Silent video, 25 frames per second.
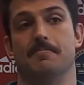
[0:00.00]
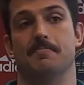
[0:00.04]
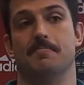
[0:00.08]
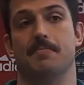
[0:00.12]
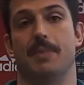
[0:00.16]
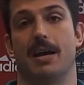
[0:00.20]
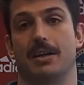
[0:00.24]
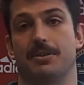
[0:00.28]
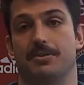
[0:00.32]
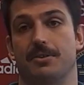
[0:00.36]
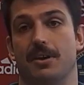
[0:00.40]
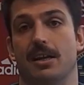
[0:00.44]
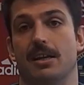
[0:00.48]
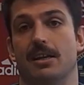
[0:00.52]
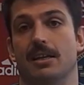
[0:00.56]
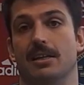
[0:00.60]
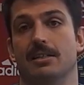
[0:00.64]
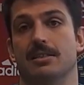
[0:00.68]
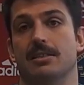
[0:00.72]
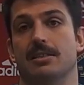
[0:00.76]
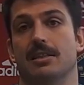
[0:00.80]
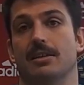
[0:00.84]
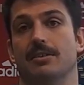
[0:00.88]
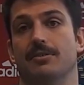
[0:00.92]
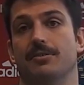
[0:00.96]
back training and
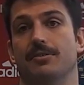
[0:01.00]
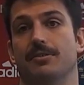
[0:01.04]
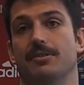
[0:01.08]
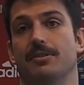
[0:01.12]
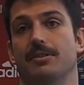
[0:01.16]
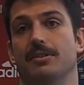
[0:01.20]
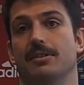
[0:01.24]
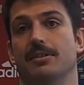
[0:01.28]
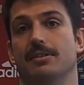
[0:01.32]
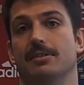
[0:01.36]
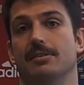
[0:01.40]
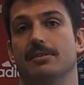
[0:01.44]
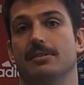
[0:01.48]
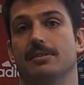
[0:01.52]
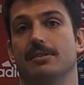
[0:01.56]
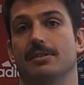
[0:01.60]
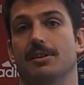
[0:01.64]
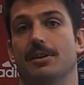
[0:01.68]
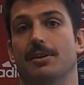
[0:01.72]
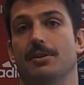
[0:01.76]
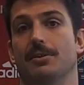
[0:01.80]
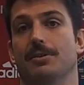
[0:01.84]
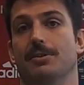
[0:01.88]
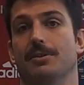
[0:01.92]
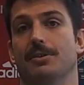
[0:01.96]
stuff. You
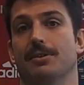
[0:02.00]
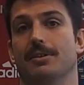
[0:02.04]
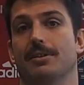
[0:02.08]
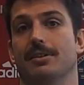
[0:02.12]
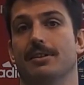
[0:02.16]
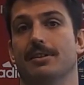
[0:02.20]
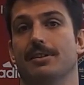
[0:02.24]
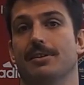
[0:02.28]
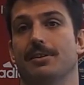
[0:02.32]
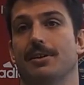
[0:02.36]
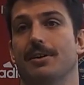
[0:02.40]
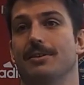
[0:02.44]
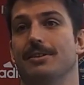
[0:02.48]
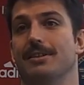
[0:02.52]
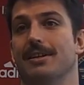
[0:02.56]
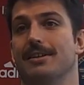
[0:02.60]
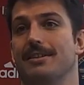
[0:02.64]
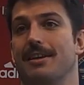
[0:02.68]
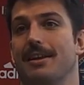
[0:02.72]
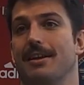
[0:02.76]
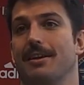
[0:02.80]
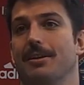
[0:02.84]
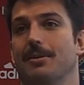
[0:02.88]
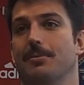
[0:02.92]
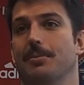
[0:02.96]
know, it does
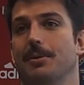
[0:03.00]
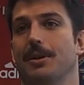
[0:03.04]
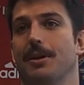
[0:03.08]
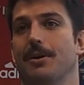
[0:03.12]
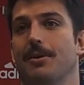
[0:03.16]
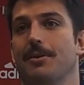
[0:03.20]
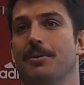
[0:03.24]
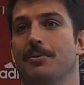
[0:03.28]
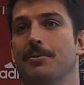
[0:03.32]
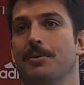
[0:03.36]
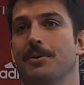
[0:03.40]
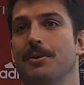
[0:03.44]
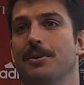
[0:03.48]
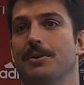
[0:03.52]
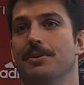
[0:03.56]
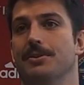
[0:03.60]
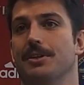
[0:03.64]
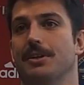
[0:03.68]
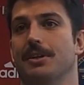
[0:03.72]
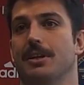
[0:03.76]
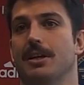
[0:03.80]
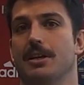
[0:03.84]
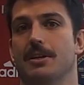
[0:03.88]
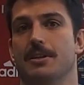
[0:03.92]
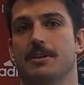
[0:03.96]
get a little bit lonely when you're
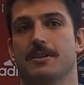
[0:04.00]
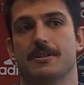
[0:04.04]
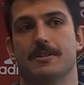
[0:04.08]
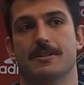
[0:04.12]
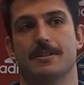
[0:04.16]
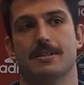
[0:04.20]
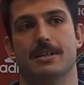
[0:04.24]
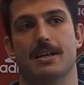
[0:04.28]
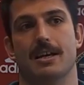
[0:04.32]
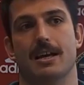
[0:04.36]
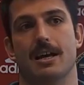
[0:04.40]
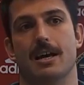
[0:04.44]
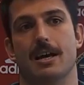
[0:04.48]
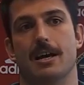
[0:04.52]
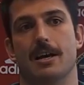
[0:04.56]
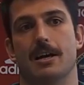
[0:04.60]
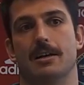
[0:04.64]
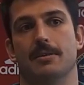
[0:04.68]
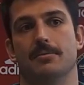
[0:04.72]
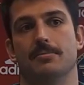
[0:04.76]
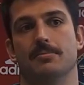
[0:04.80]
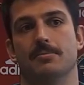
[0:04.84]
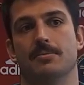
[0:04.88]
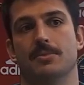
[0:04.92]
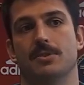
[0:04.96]
injured.
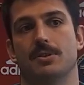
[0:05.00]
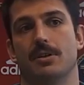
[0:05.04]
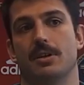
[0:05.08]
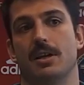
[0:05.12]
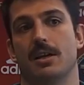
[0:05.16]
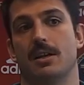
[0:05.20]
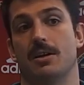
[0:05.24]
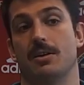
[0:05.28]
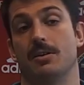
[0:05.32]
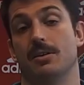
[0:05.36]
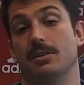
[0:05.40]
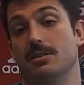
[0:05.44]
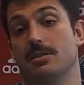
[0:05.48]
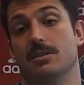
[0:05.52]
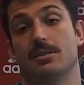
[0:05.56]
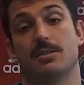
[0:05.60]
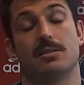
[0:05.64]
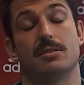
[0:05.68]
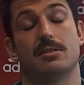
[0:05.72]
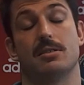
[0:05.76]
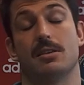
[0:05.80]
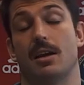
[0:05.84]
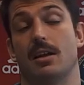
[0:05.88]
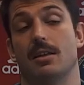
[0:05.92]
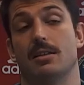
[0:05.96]
So yeah, no,
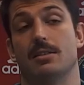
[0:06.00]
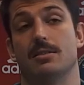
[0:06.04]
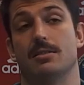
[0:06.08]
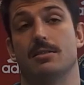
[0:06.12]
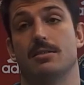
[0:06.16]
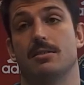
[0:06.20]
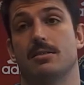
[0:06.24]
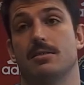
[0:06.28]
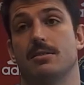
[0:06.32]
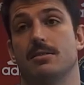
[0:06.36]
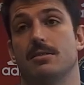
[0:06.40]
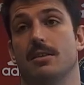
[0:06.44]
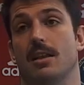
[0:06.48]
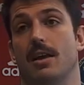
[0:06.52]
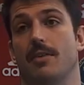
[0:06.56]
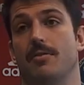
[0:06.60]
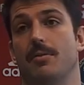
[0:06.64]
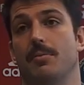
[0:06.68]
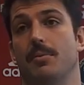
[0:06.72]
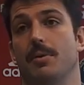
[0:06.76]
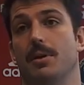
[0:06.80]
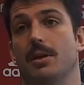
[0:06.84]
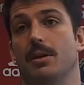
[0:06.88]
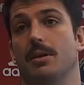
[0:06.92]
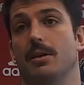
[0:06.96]
it's
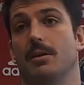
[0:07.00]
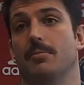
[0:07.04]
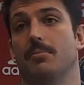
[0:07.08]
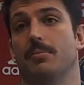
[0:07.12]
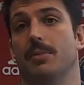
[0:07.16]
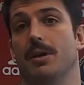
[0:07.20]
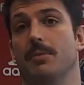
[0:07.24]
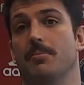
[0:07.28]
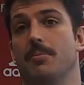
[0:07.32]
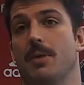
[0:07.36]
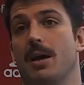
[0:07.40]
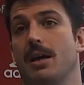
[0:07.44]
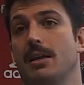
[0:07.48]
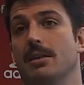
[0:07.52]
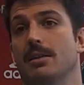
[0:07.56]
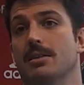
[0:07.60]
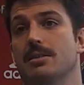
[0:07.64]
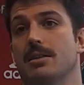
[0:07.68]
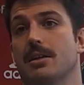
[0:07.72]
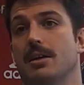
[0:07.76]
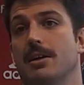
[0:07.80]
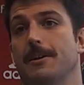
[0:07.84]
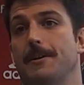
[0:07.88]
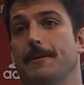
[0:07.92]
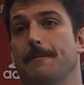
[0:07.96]
lovely being back in the
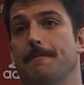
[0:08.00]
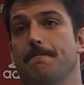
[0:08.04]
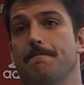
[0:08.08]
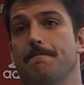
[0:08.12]
side.